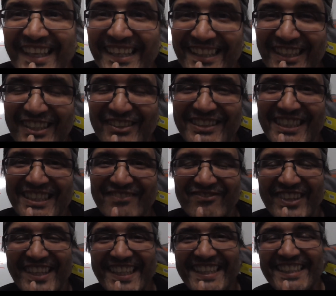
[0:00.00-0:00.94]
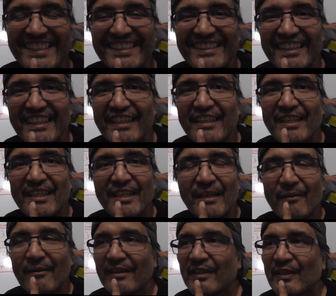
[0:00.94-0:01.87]
including me,
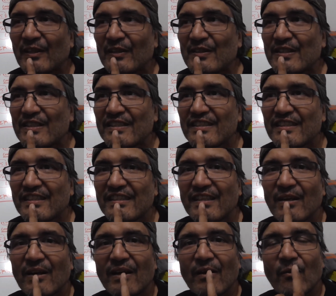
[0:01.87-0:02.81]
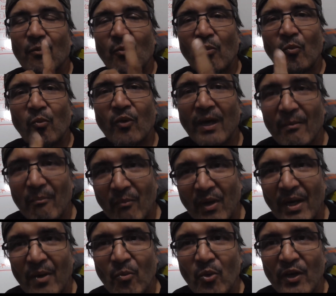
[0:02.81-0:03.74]
because what
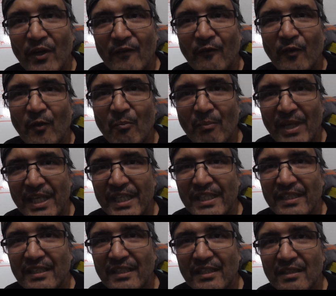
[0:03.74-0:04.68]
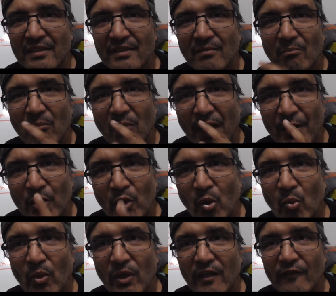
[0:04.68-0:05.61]
might work for me might
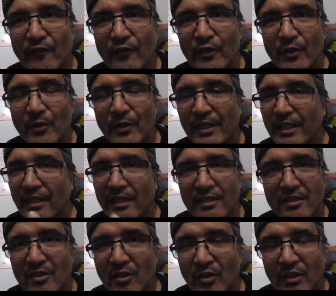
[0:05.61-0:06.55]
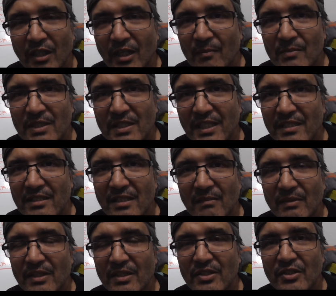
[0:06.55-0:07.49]
not work for you. And it's not that I'm saying
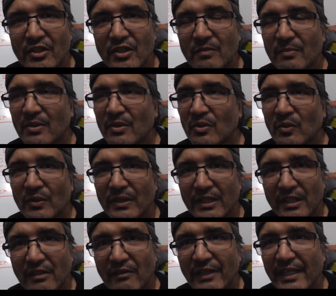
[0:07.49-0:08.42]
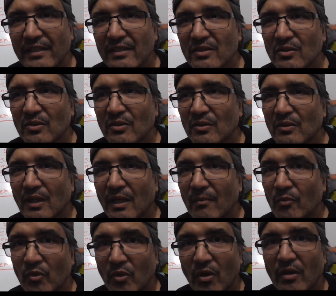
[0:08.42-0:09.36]
something stupid or incorrect or
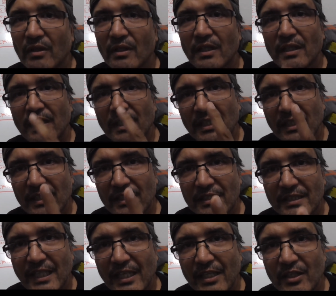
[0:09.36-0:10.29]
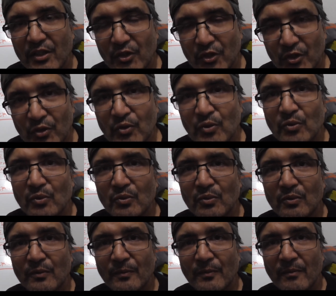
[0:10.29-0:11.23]
I'm wrong, is that
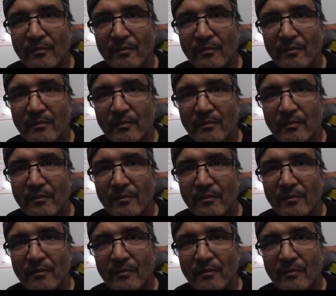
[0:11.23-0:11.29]
you,